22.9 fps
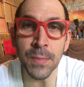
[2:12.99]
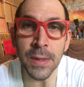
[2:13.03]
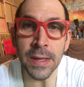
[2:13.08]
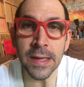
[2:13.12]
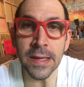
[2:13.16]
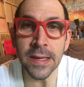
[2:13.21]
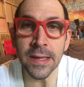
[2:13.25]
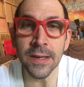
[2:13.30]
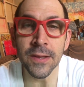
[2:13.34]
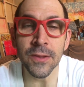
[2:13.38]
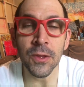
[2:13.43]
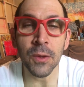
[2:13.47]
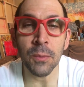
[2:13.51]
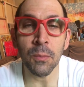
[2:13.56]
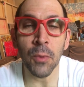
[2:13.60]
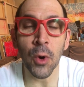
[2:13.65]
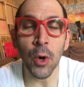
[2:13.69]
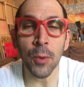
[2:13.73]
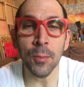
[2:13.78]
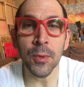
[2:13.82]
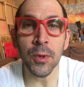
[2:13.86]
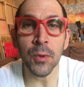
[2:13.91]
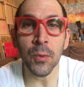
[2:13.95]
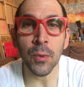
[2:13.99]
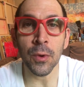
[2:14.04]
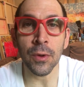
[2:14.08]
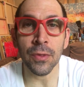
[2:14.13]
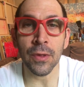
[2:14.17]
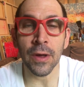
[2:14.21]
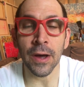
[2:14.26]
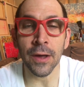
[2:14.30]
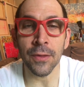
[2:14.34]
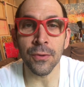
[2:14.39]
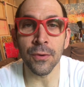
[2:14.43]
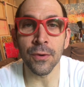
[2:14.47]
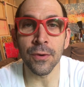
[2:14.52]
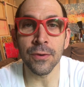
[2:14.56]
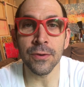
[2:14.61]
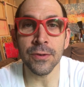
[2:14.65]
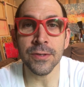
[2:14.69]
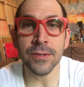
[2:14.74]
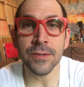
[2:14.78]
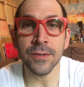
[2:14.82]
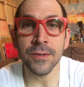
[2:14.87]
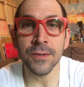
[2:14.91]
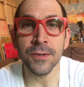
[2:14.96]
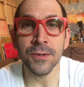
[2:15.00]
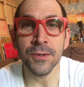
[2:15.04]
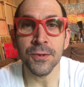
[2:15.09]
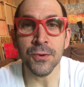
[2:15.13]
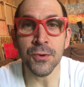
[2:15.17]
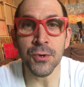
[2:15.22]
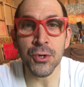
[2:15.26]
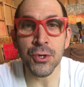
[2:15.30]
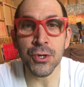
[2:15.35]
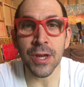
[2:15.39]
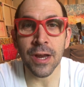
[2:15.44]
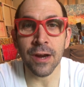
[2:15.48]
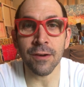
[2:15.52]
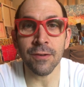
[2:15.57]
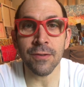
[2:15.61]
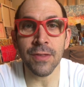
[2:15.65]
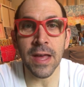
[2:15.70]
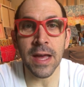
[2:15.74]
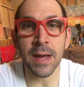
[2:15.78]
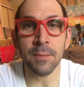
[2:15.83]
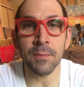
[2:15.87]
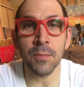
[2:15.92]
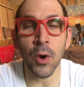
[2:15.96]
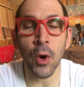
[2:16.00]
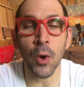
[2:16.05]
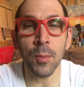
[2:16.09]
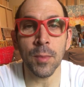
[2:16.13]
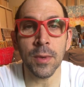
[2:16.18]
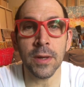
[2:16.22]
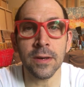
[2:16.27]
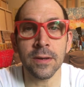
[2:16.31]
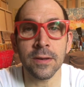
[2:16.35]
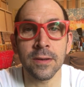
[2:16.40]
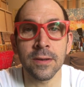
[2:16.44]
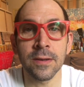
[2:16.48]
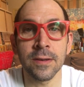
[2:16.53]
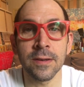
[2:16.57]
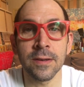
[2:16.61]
be in the moment with others who share that moment